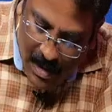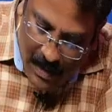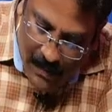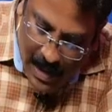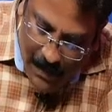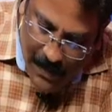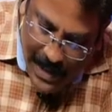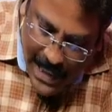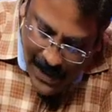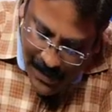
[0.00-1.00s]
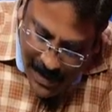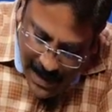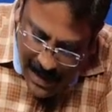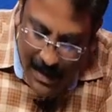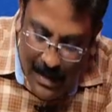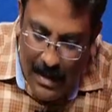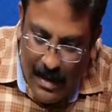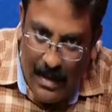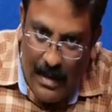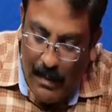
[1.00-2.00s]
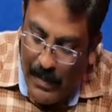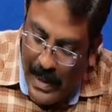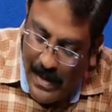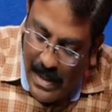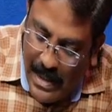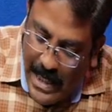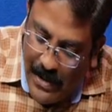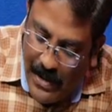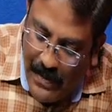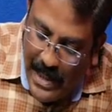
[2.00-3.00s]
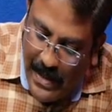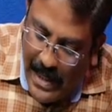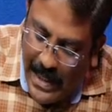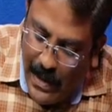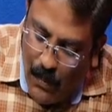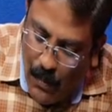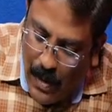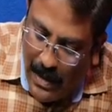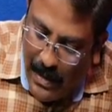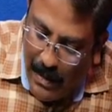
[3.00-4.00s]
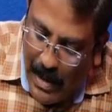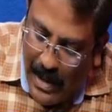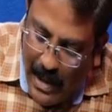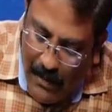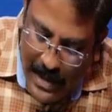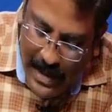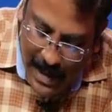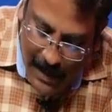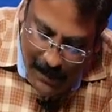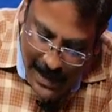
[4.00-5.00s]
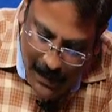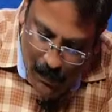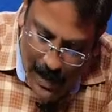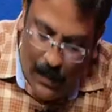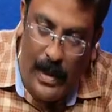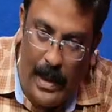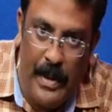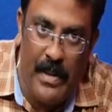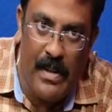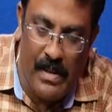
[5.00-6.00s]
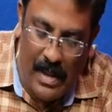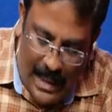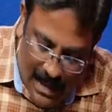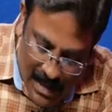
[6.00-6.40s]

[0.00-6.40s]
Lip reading: And what about A to D? Previously A to D we are writing 1, but now we can't able to write 1. Why? Because like